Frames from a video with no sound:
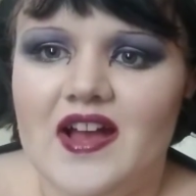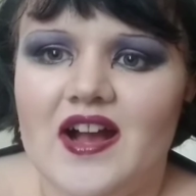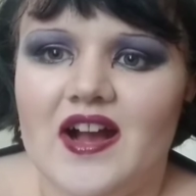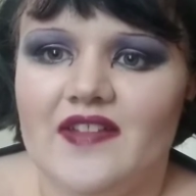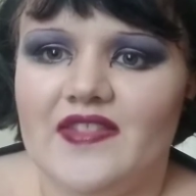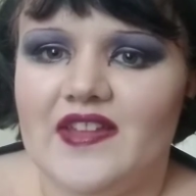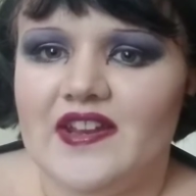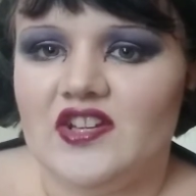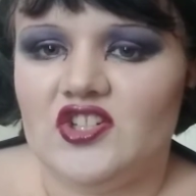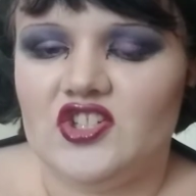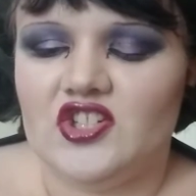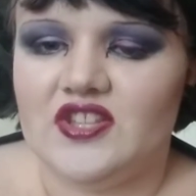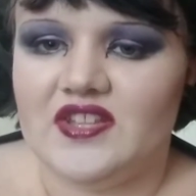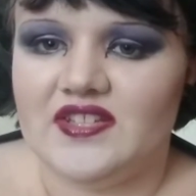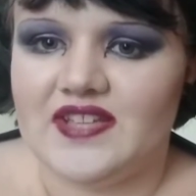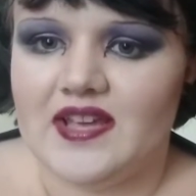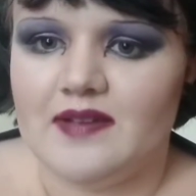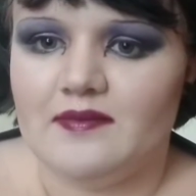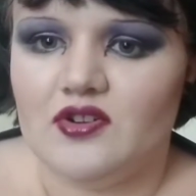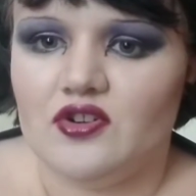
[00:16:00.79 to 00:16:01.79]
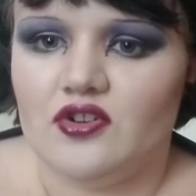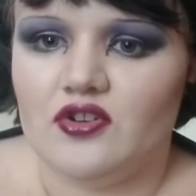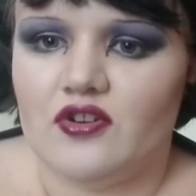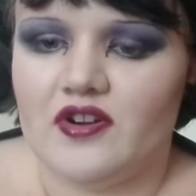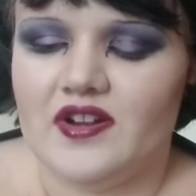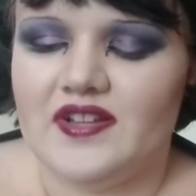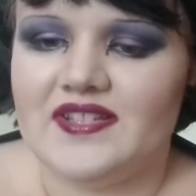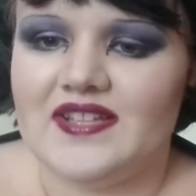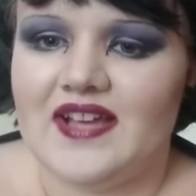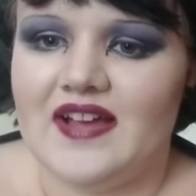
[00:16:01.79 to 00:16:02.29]
and then it's just the same
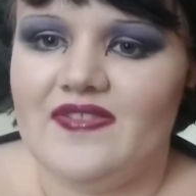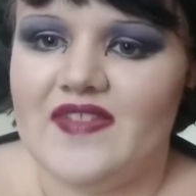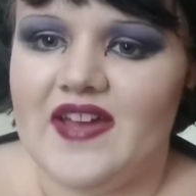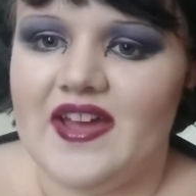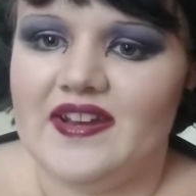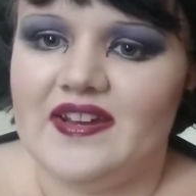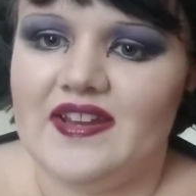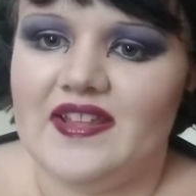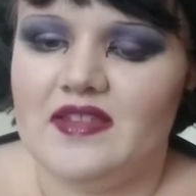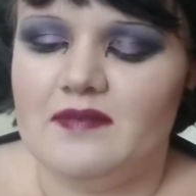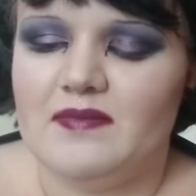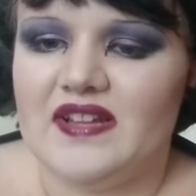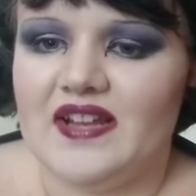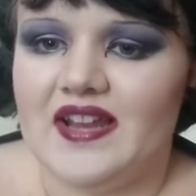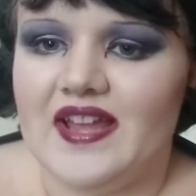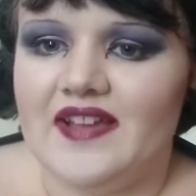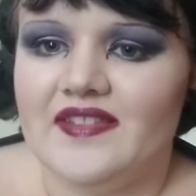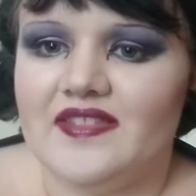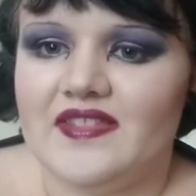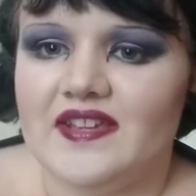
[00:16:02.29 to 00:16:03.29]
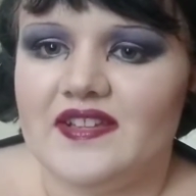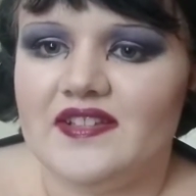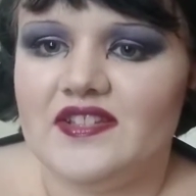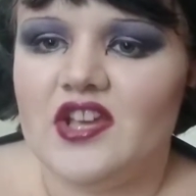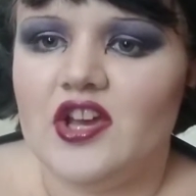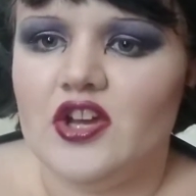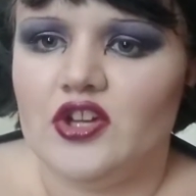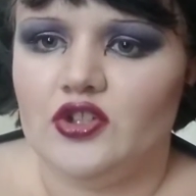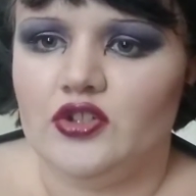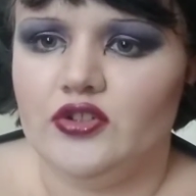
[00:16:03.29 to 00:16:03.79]
chorus, and then in the middle eighth it's
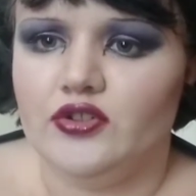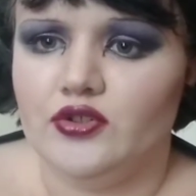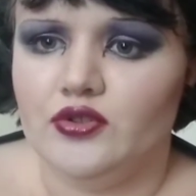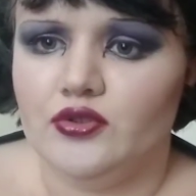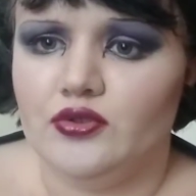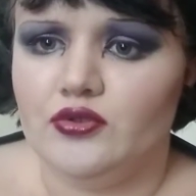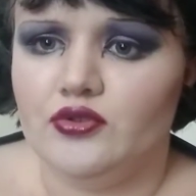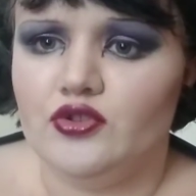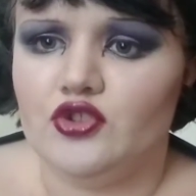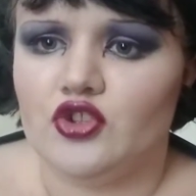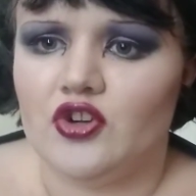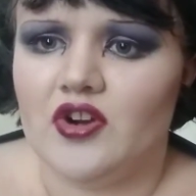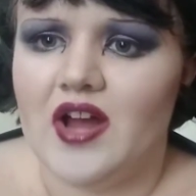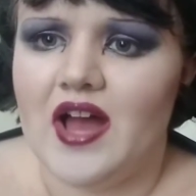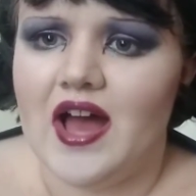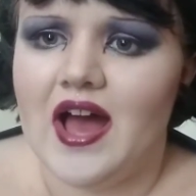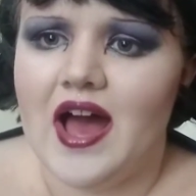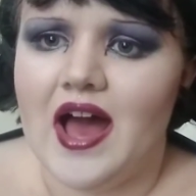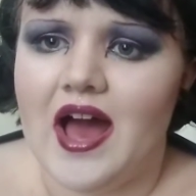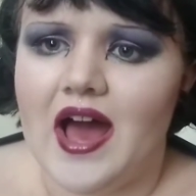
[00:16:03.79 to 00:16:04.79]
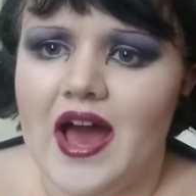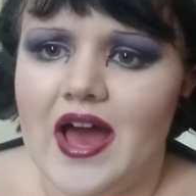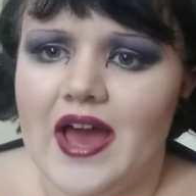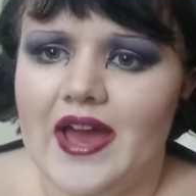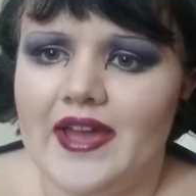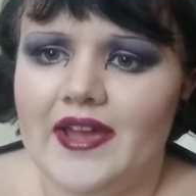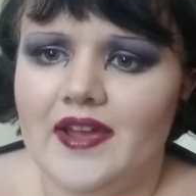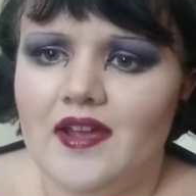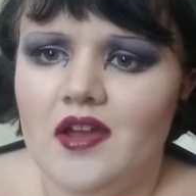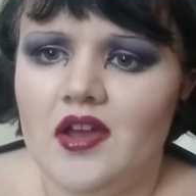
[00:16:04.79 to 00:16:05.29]
you
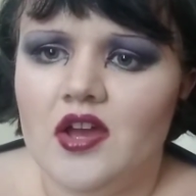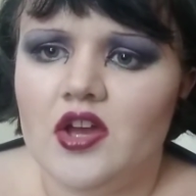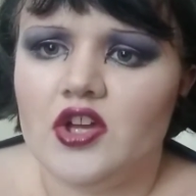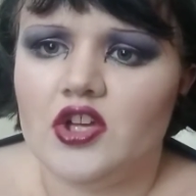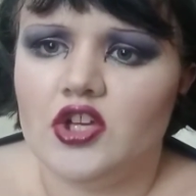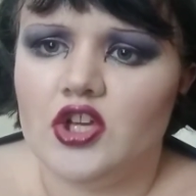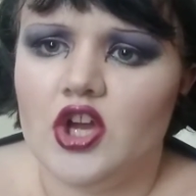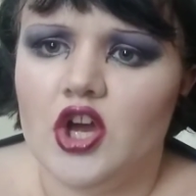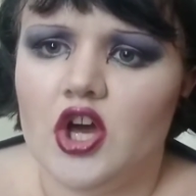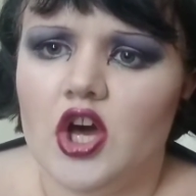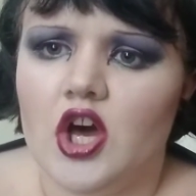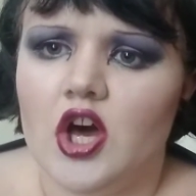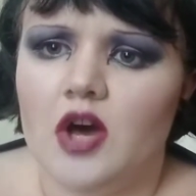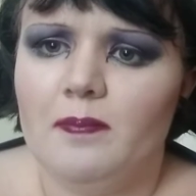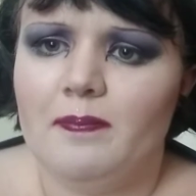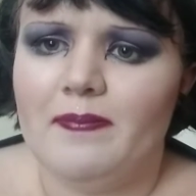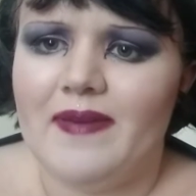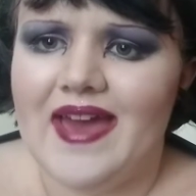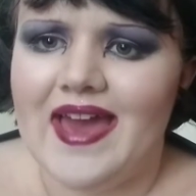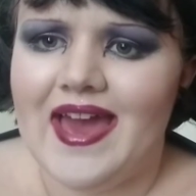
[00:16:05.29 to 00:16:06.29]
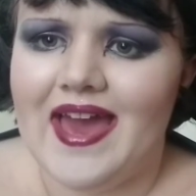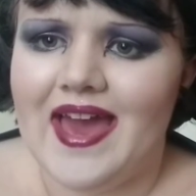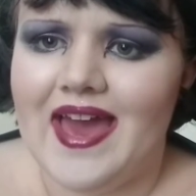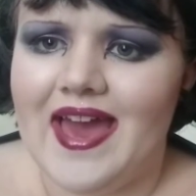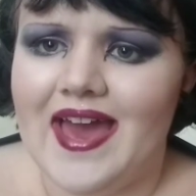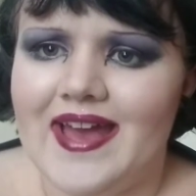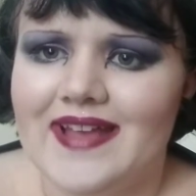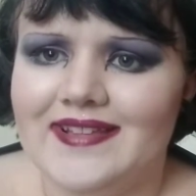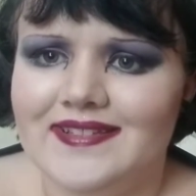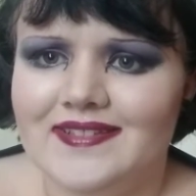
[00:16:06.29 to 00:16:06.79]
try your
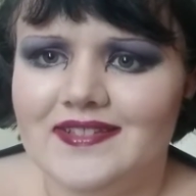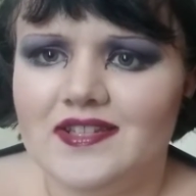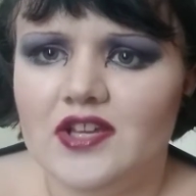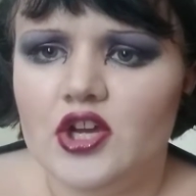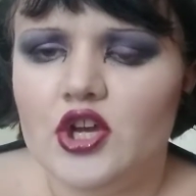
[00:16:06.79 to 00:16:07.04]
best